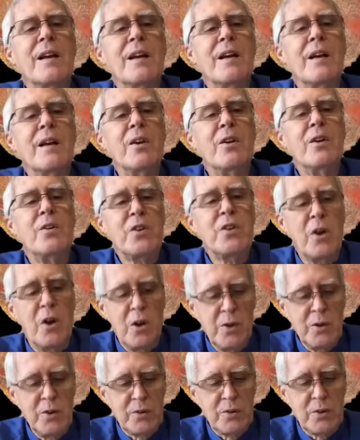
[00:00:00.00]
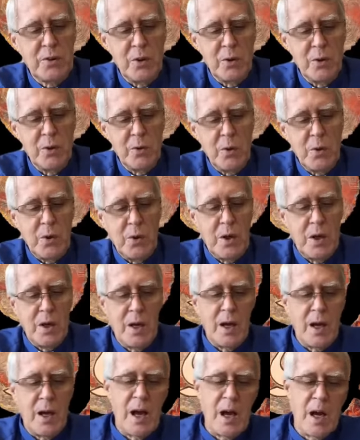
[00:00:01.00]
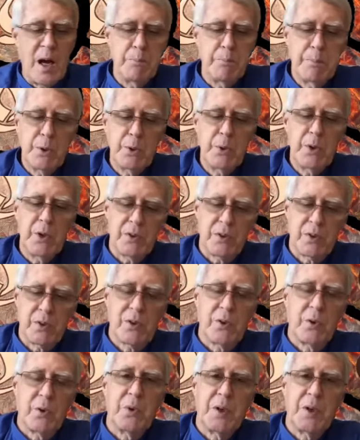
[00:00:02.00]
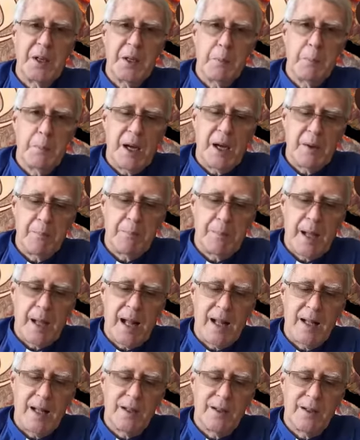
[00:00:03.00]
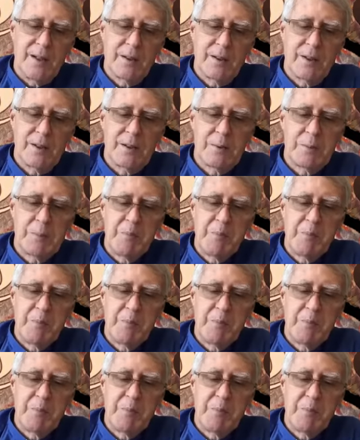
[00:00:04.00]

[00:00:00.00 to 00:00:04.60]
Here's also a Buddhist story about balance.